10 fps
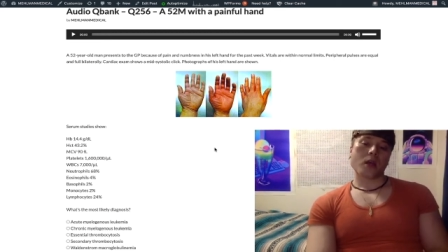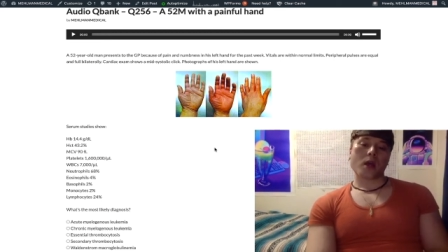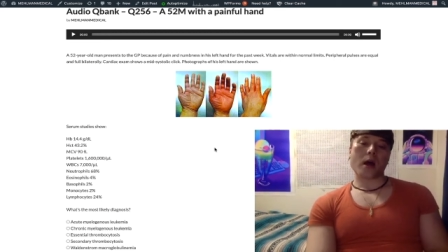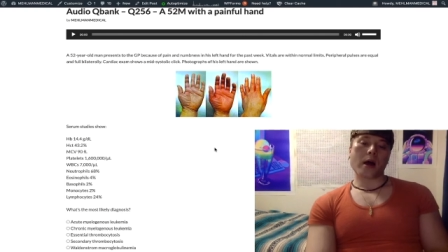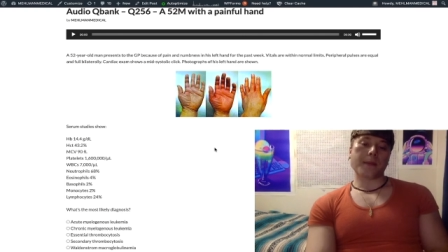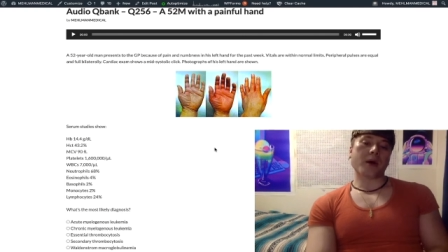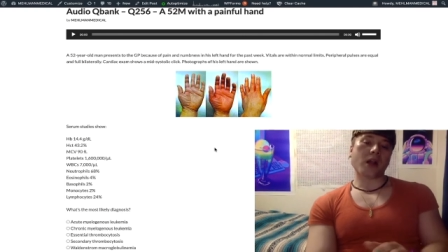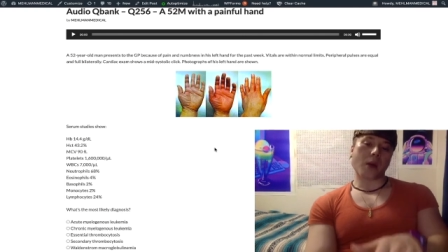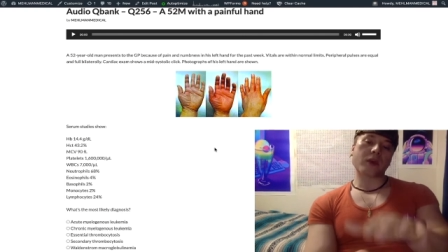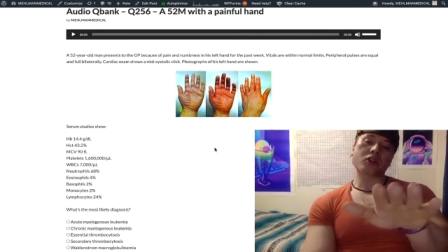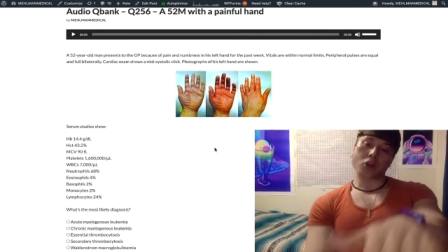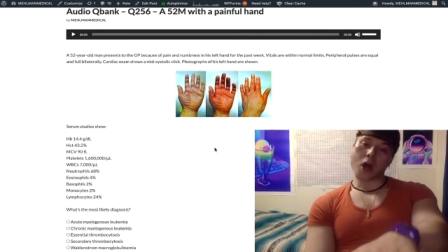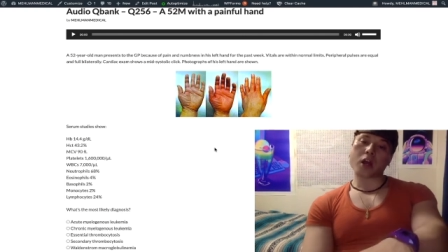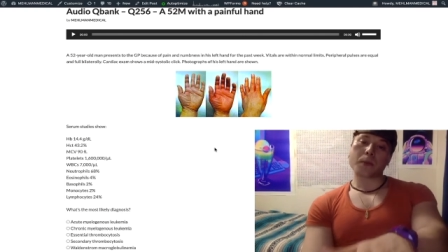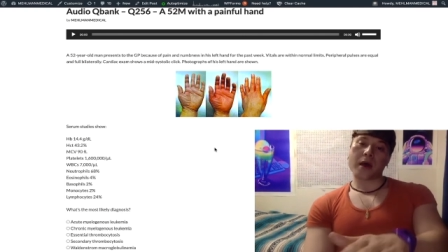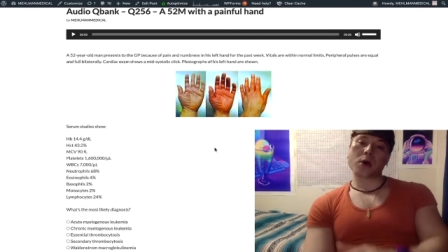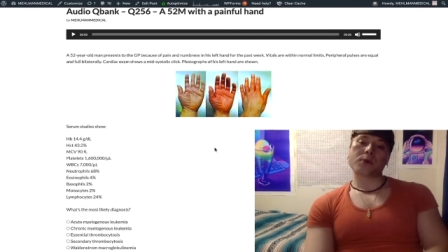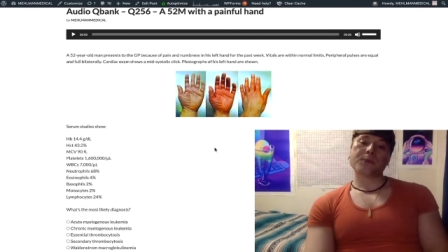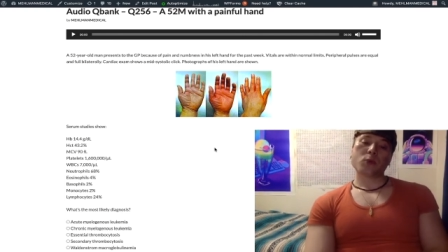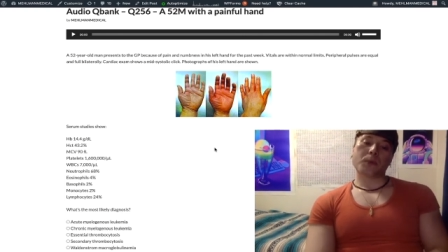Um, a lot we can talk
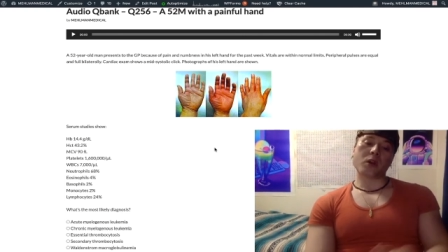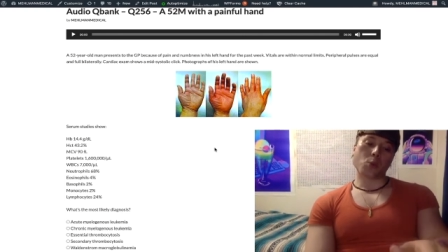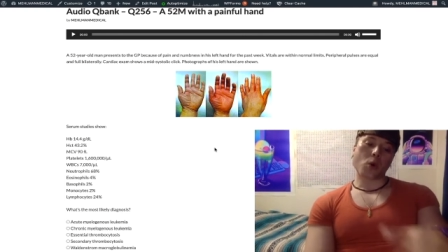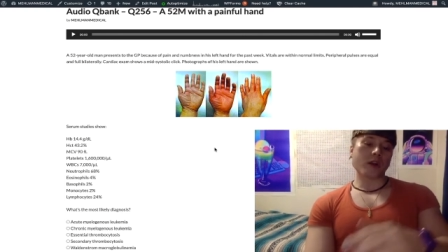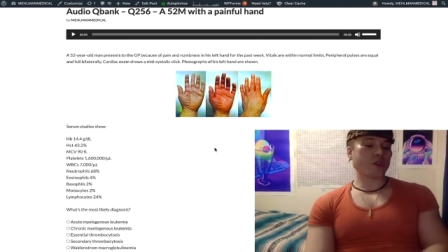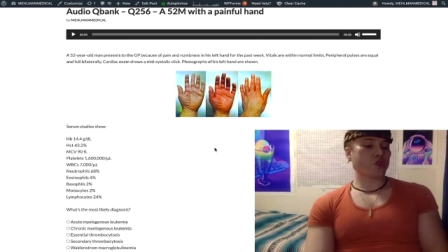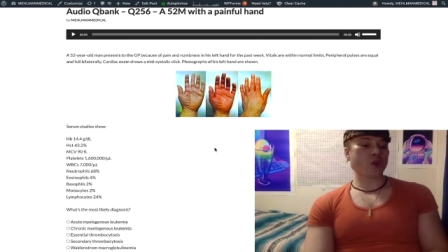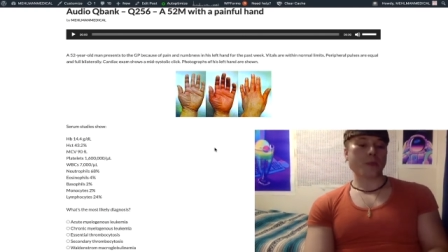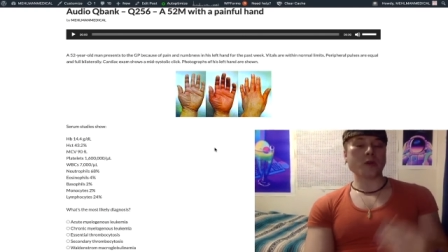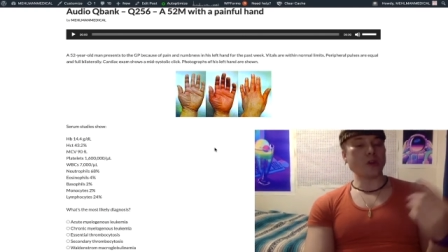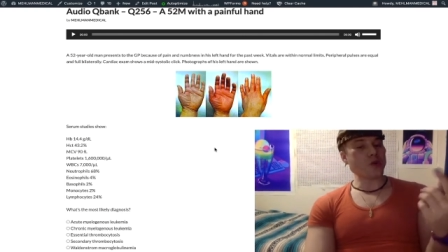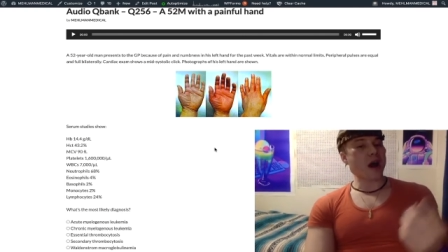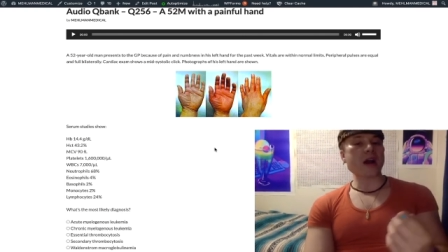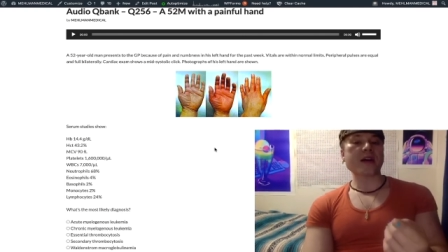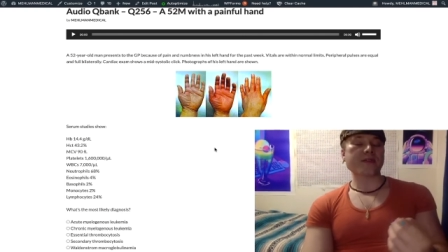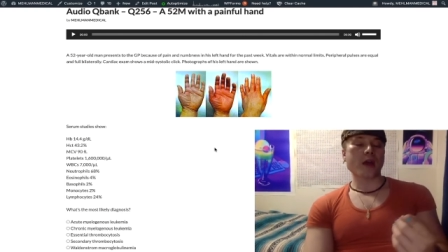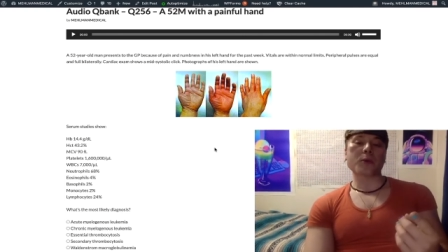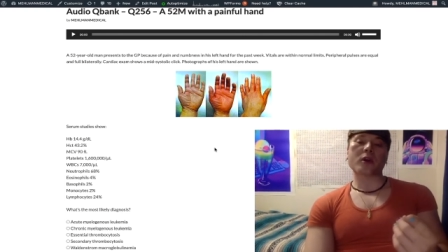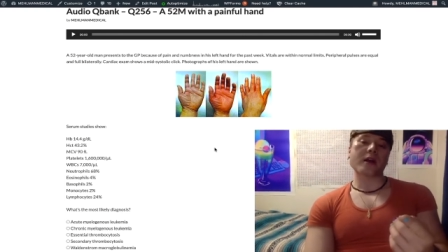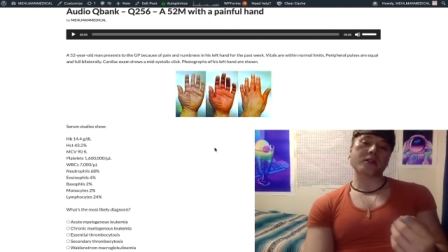about, but in Waldenstrom, you do not have
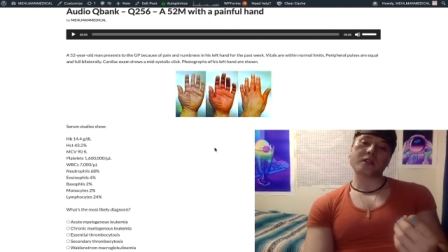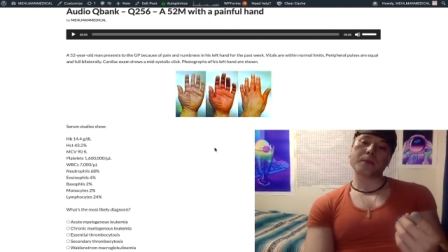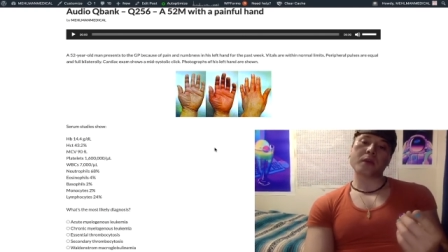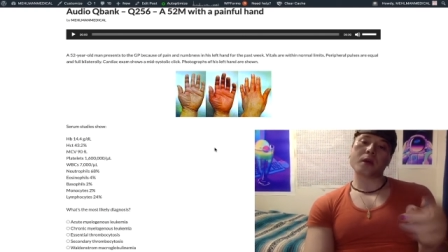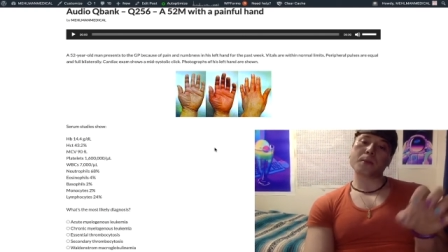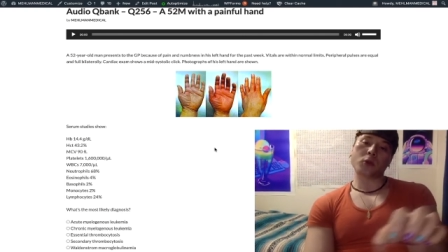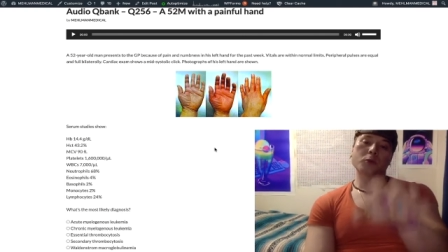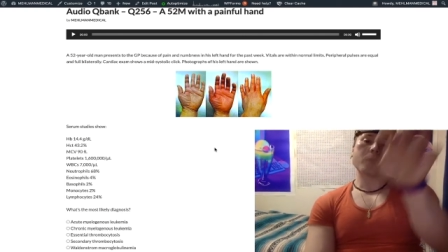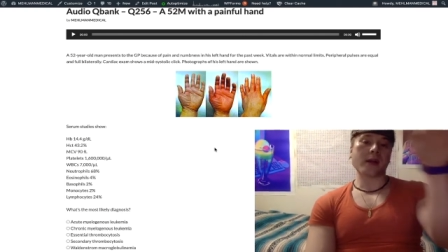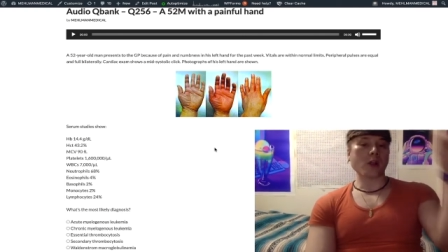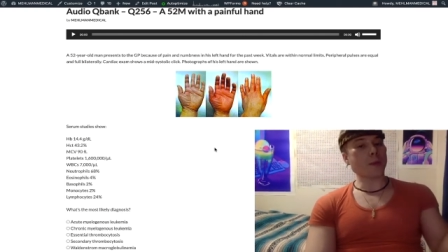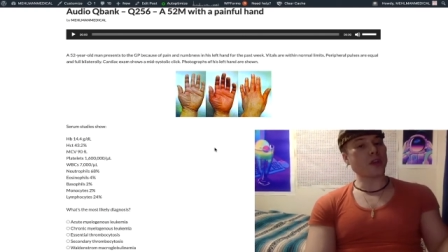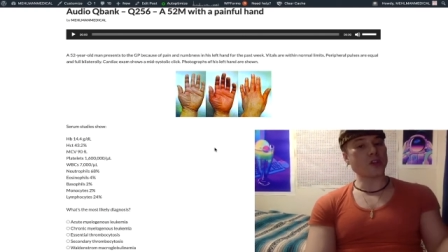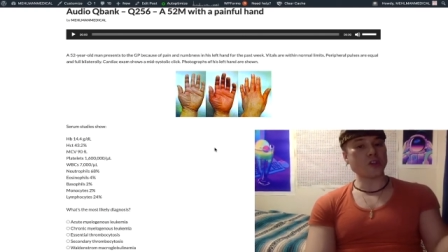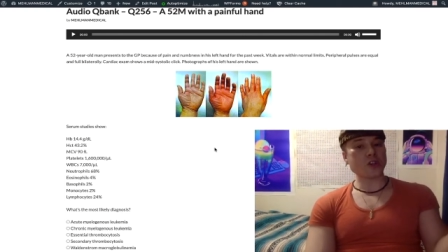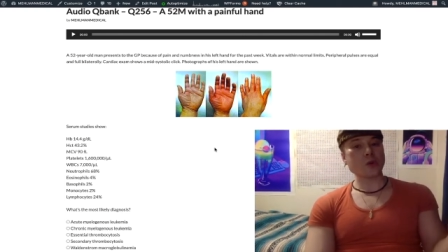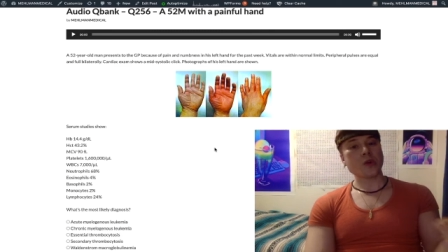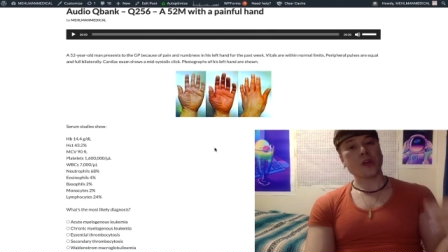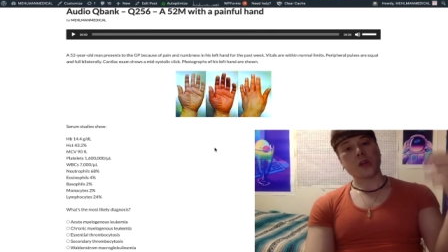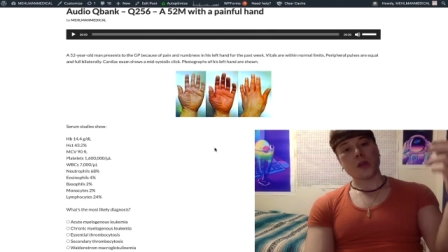hypercalcemia. Multiple myeloma, you do.
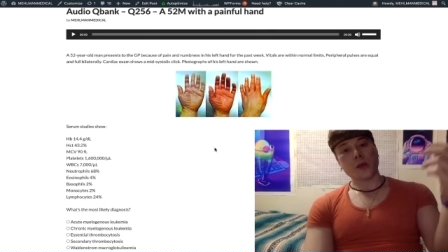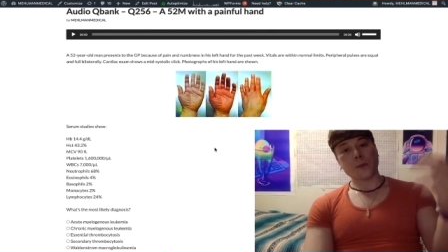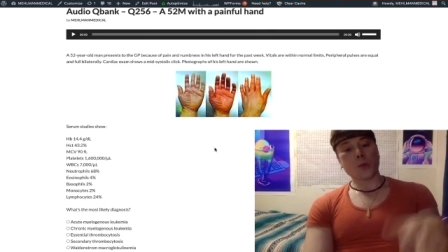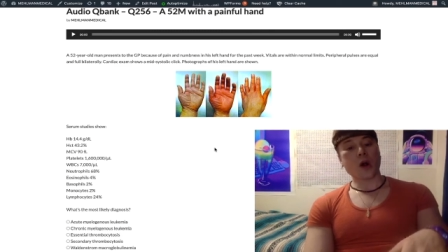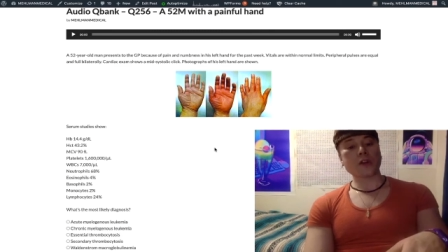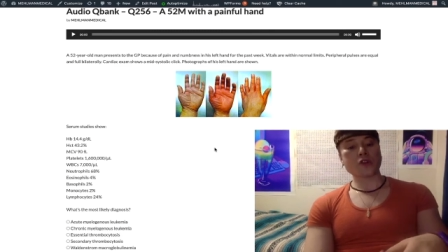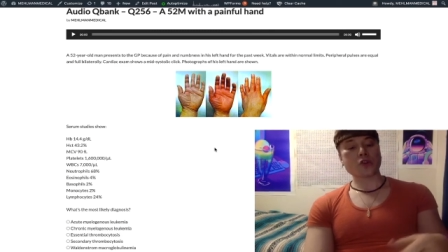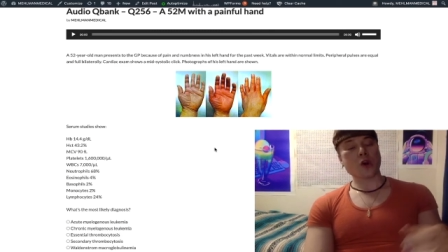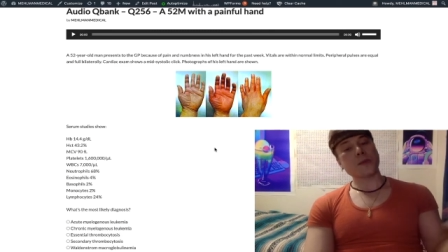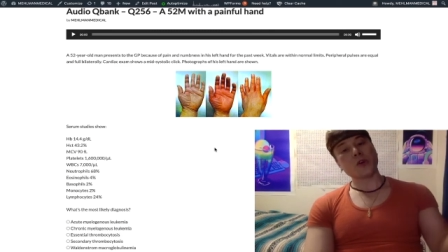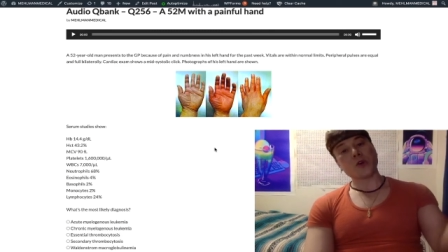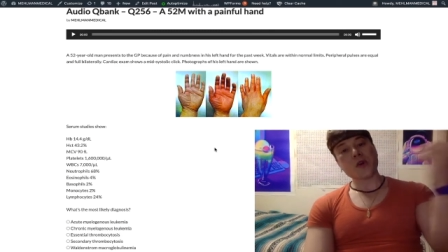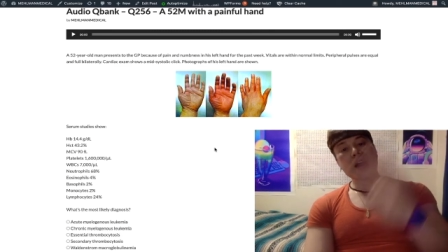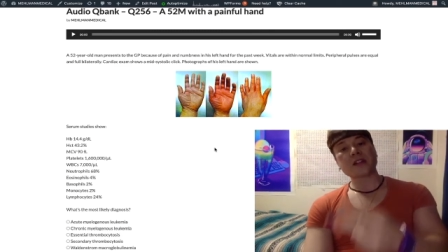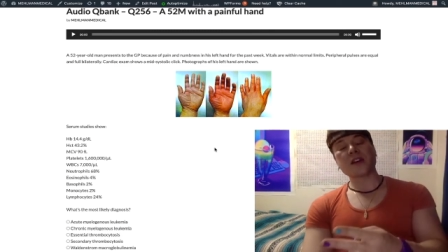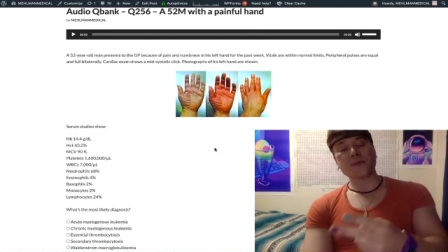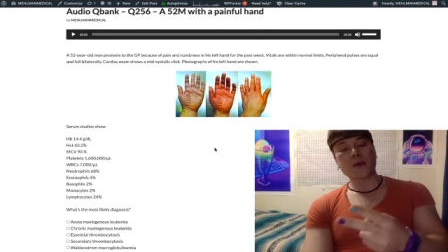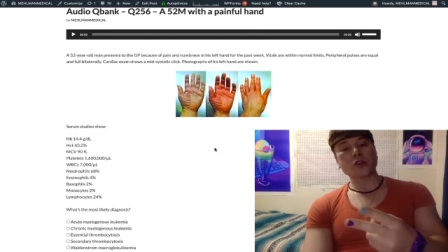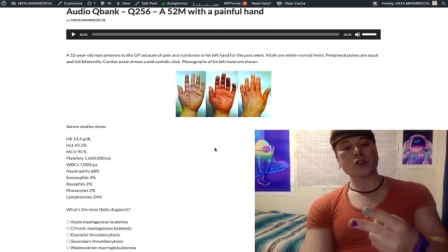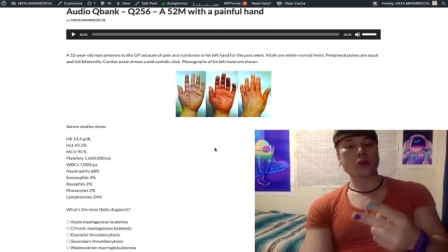In Waldenstrom, you do not have
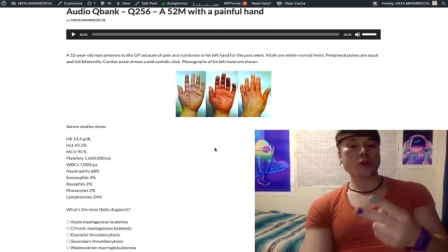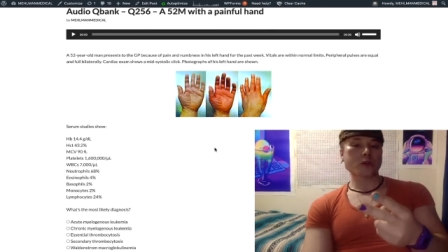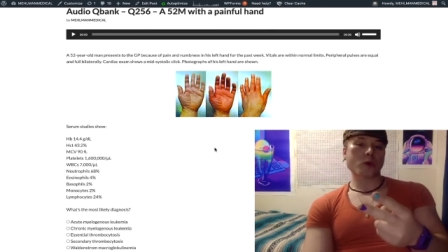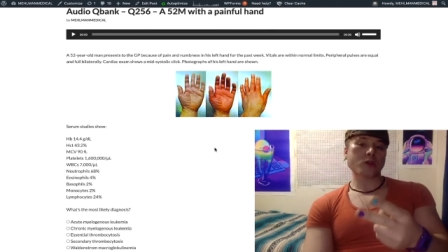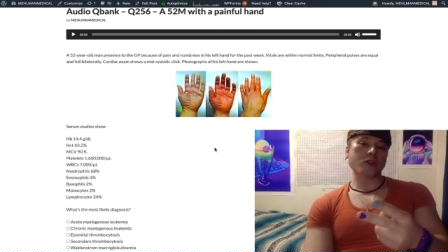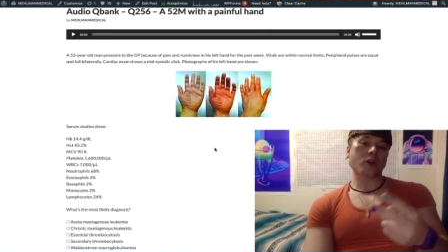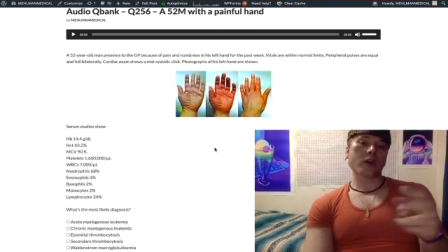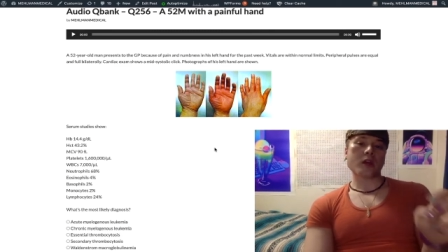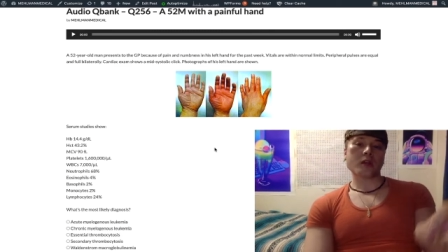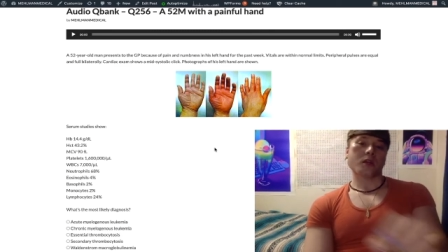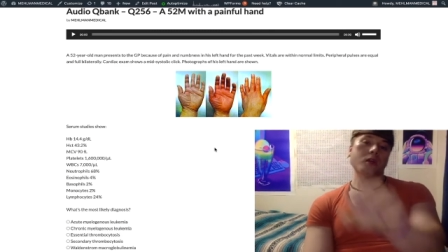Bence-Jones proteinuria.